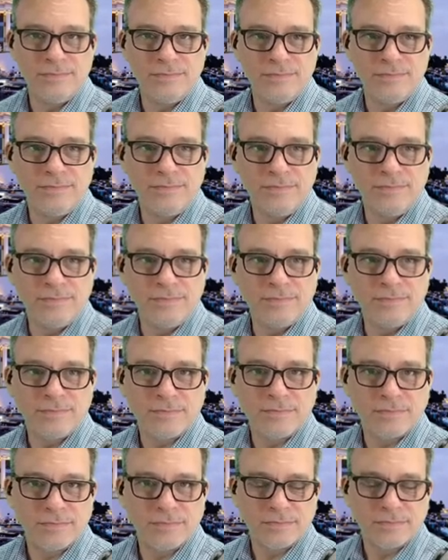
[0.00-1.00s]

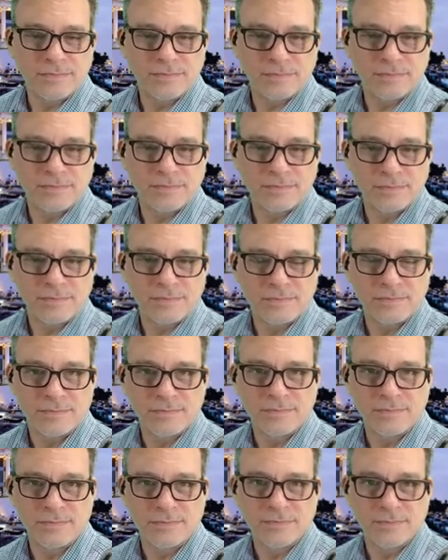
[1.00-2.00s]

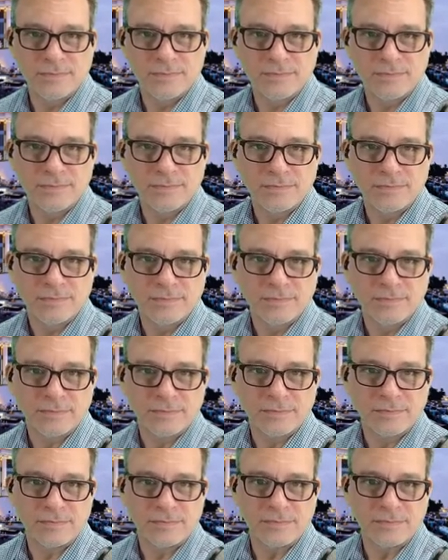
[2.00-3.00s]

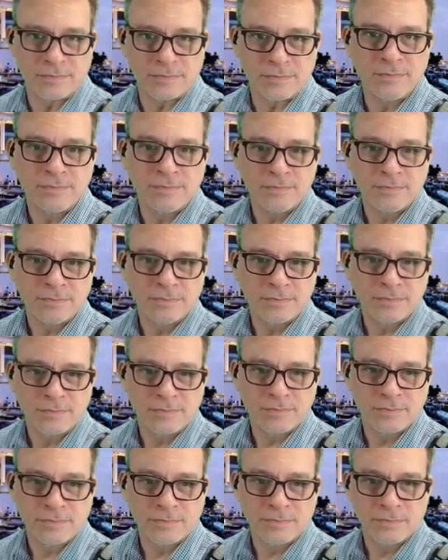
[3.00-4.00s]

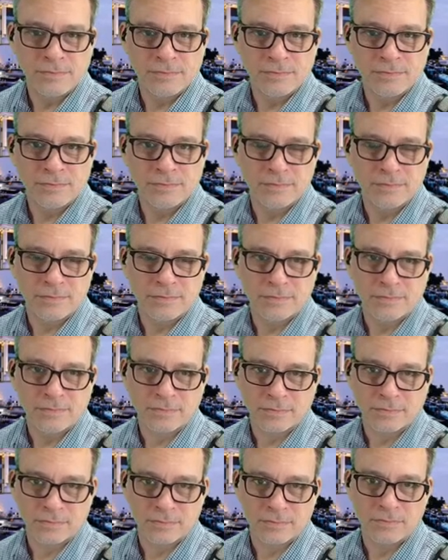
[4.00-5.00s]

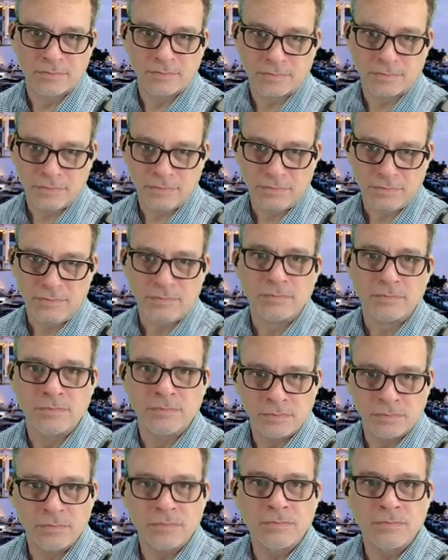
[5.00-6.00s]

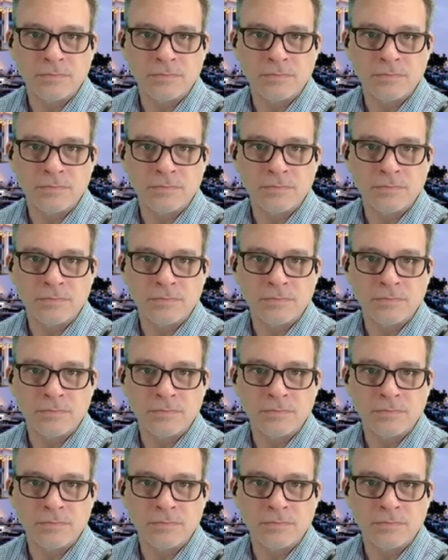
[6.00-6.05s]
(silent)